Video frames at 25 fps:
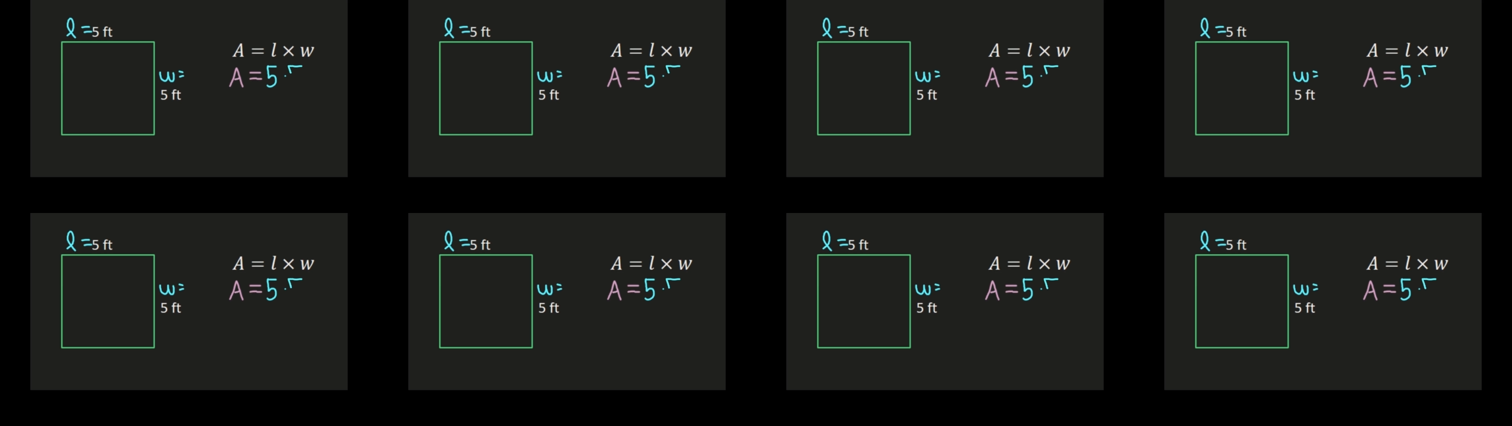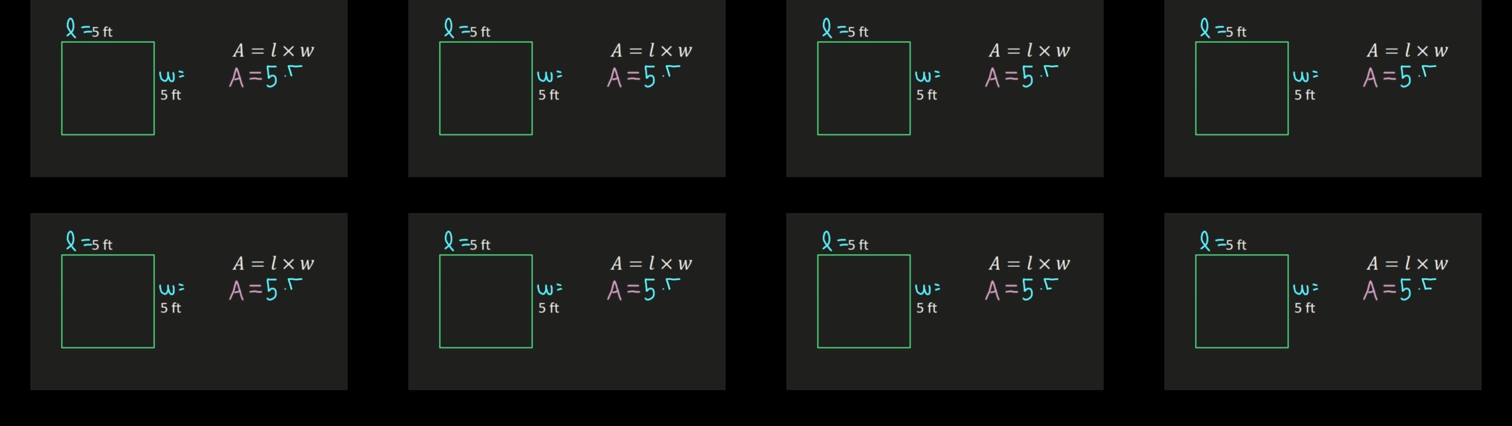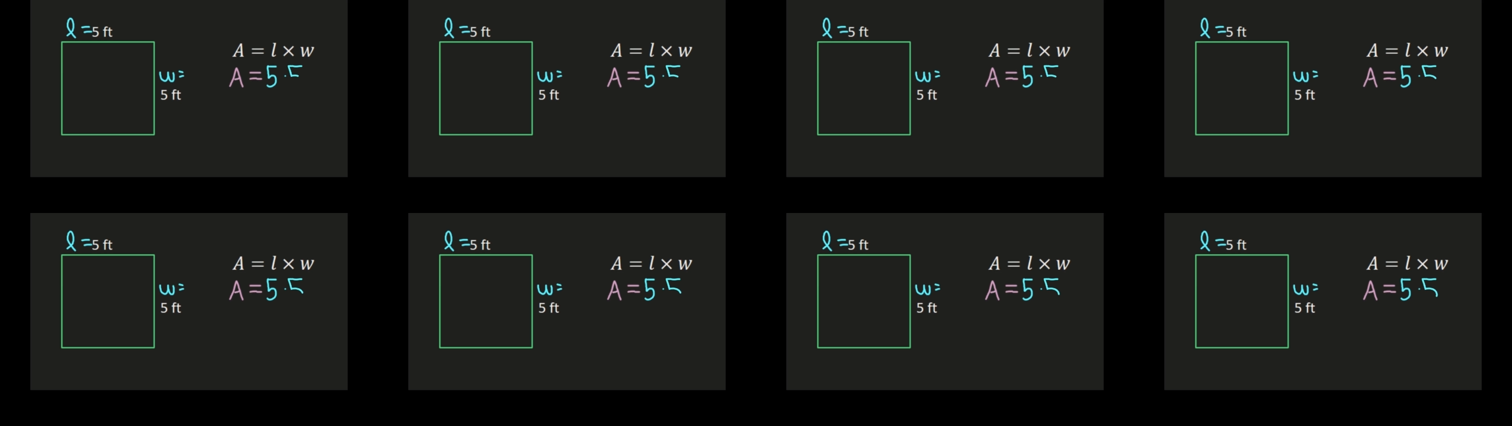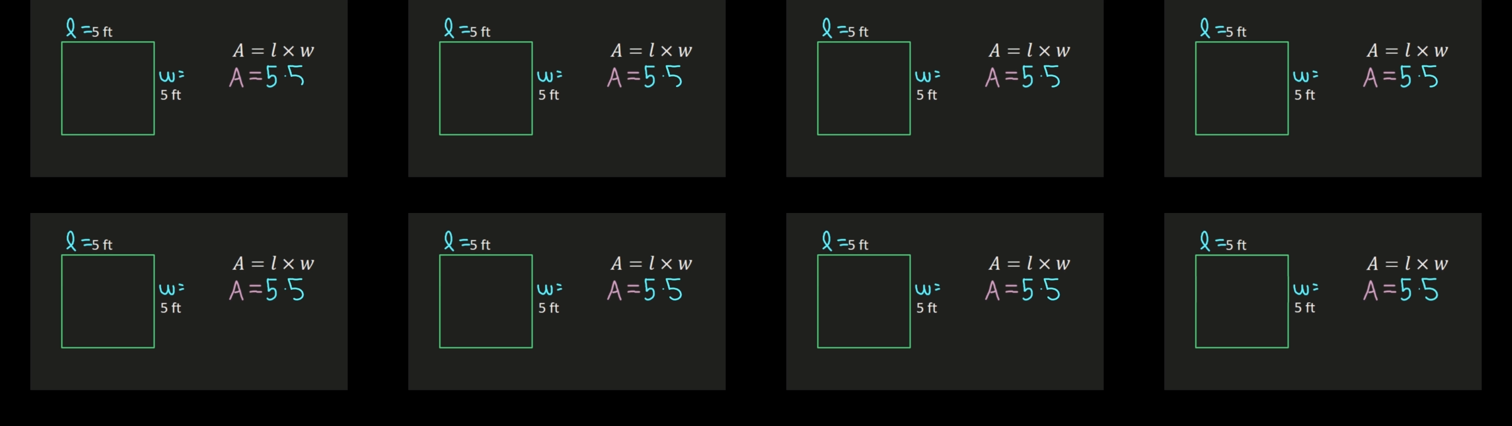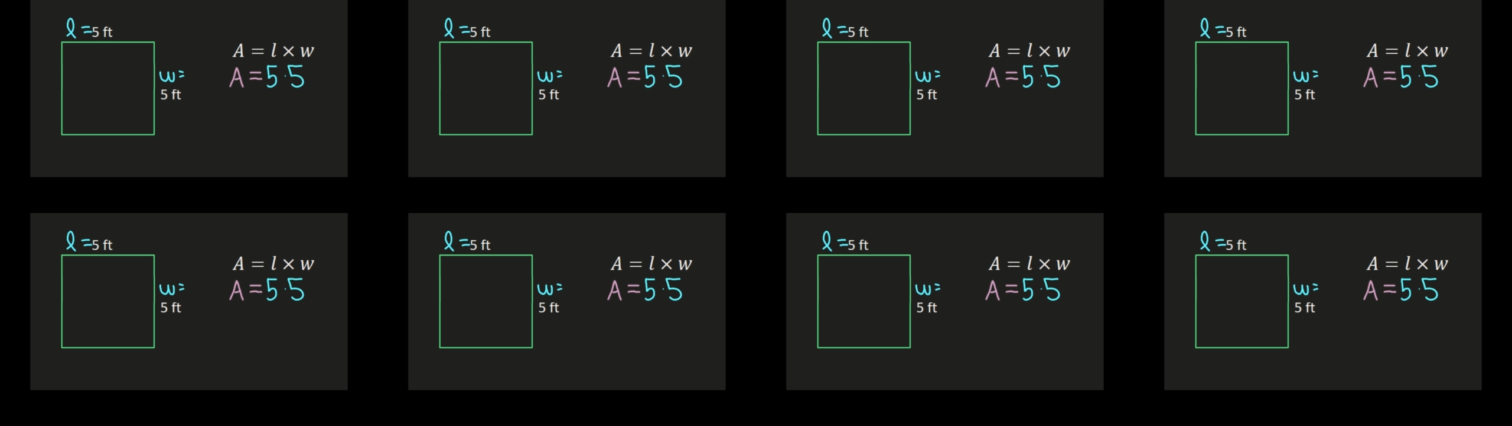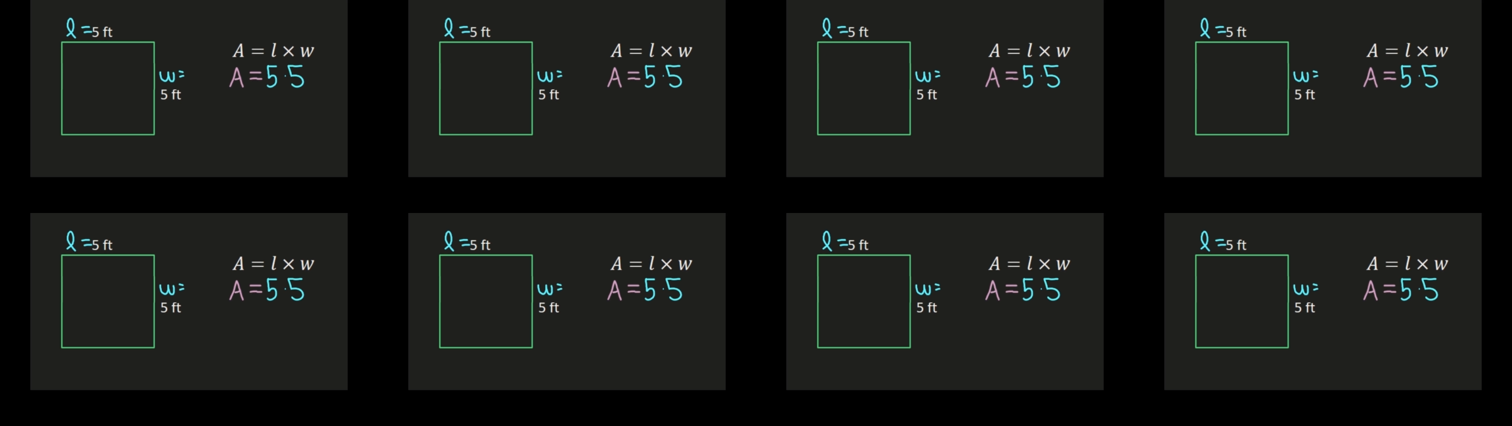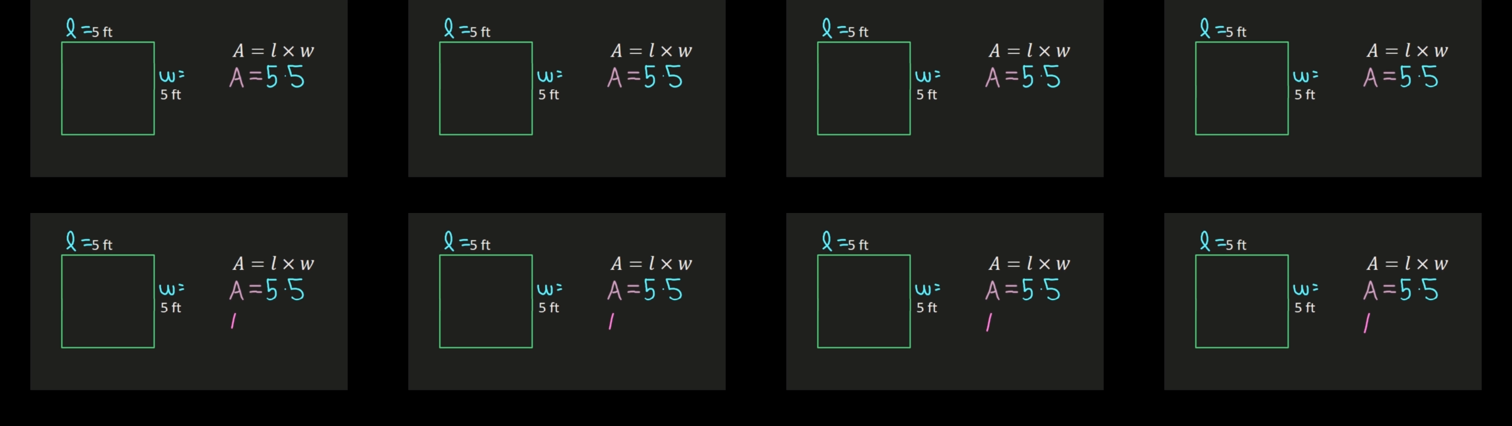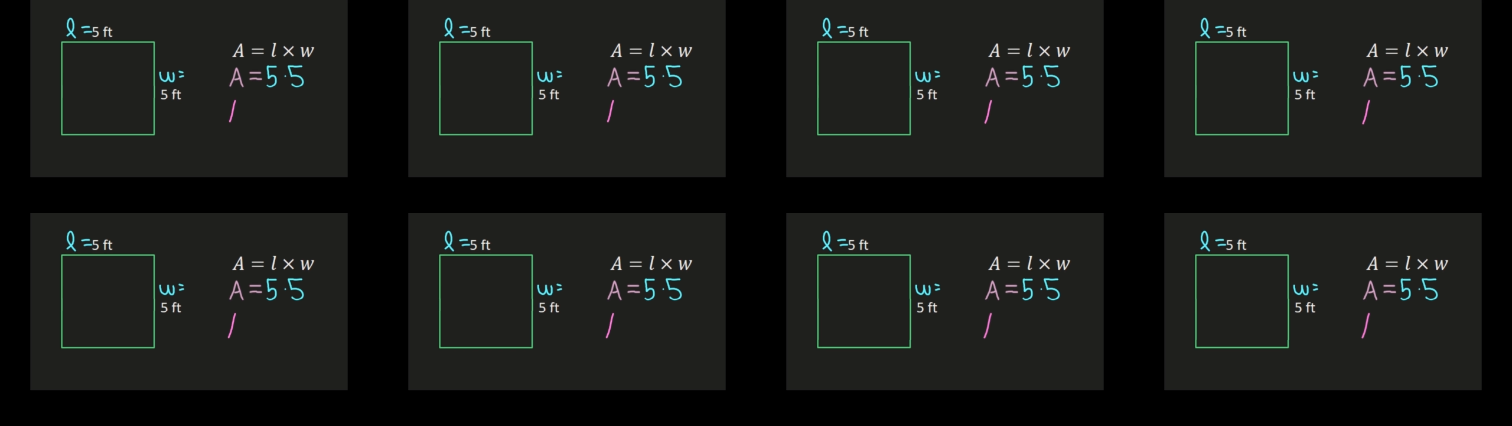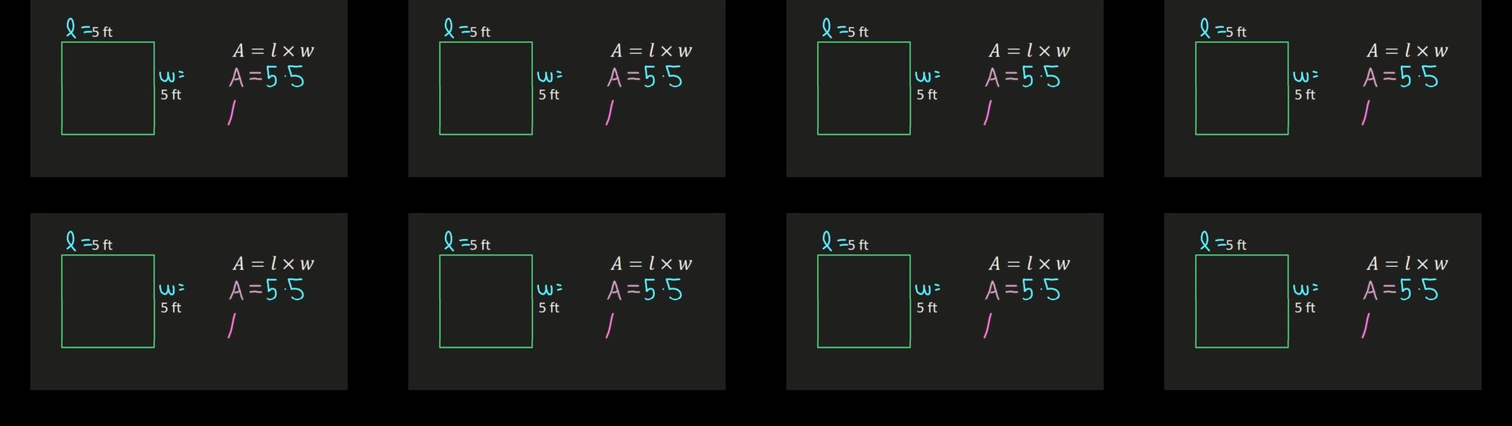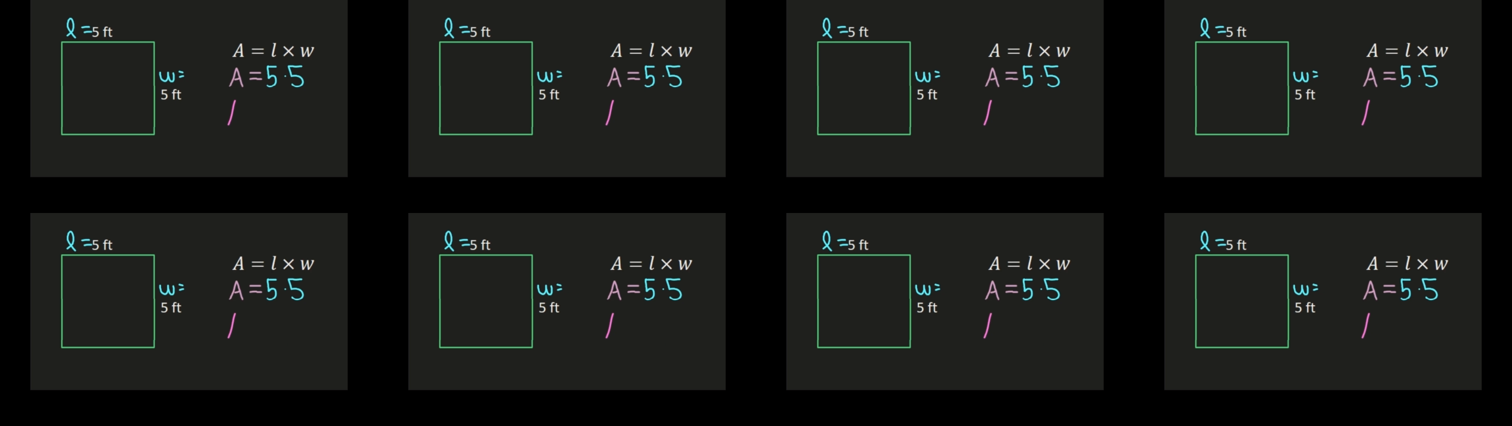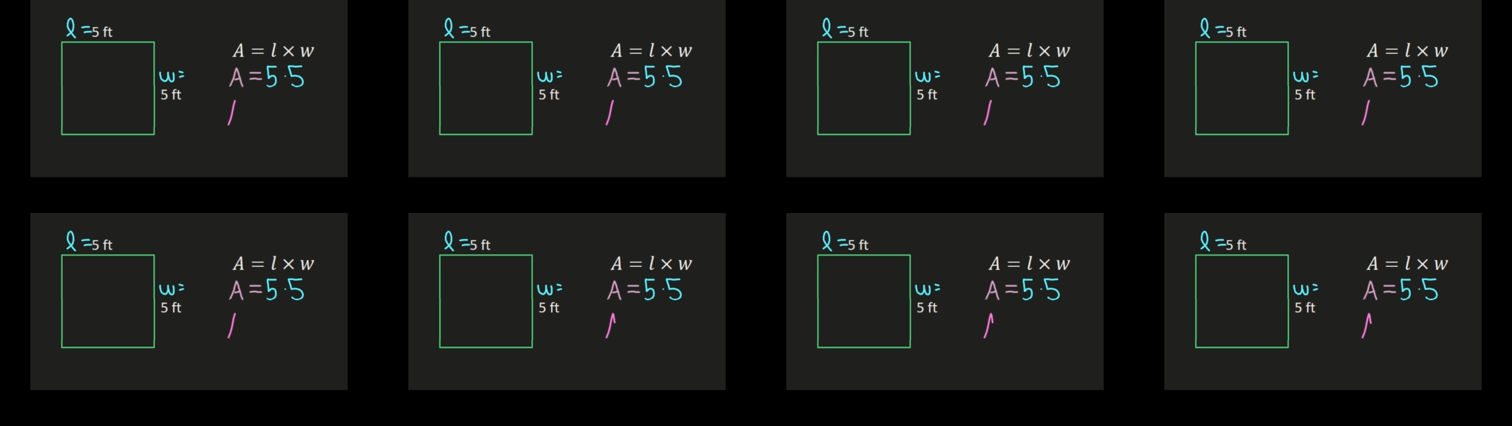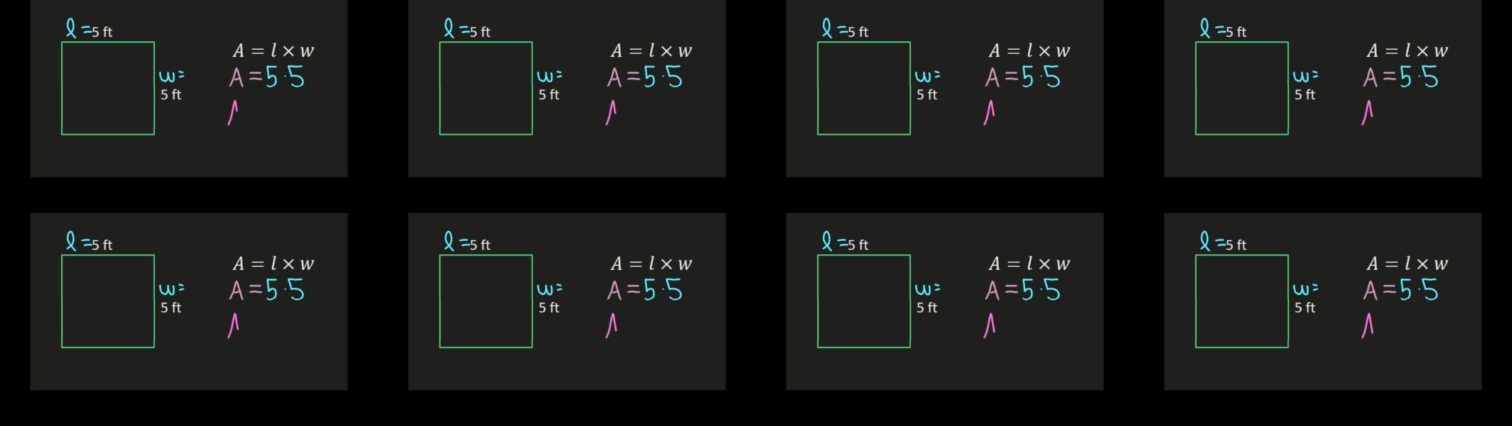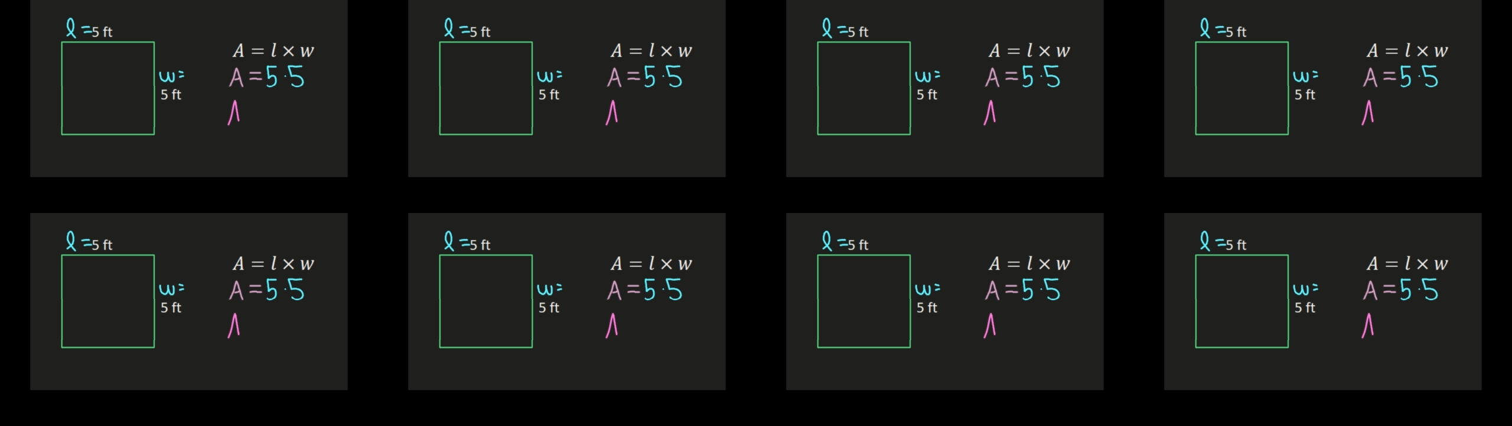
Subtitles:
No face is visible, so there are no lips to read.